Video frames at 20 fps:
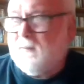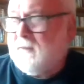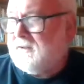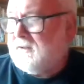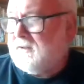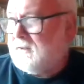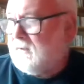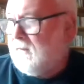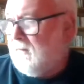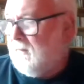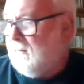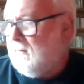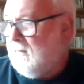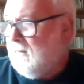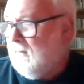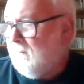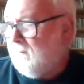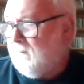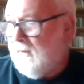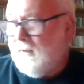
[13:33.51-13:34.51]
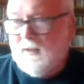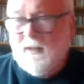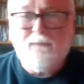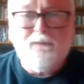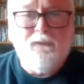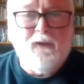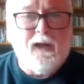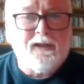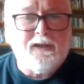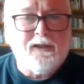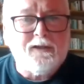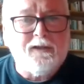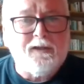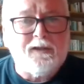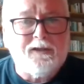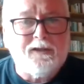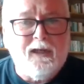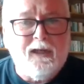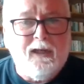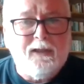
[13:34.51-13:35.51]
this is a very infectious
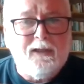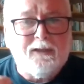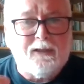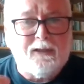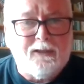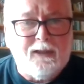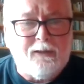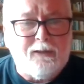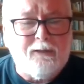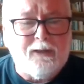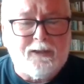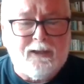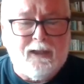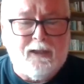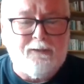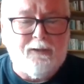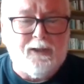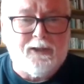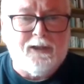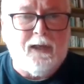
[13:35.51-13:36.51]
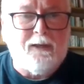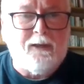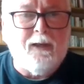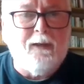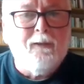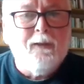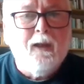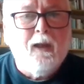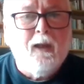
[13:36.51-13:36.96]
disease, etc., etc., etc.